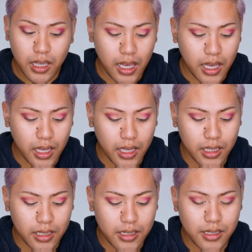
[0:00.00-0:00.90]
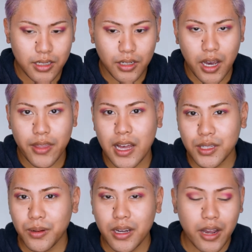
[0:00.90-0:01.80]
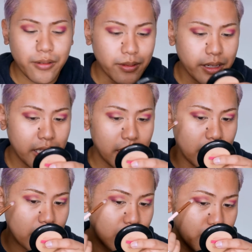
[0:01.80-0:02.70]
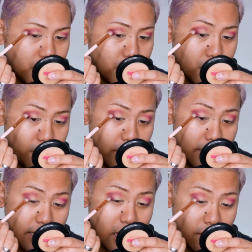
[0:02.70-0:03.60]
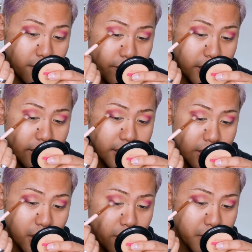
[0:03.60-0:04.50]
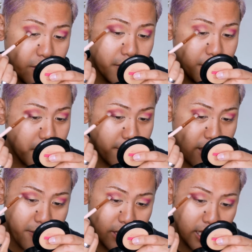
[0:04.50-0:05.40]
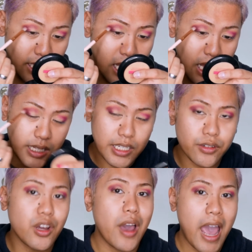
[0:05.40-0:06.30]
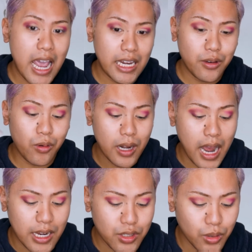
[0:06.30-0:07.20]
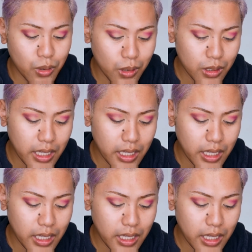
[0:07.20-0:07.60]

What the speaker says: And, you know, that's where I really got to know myself because, you know, I was away from my family, didn't know anyone at all.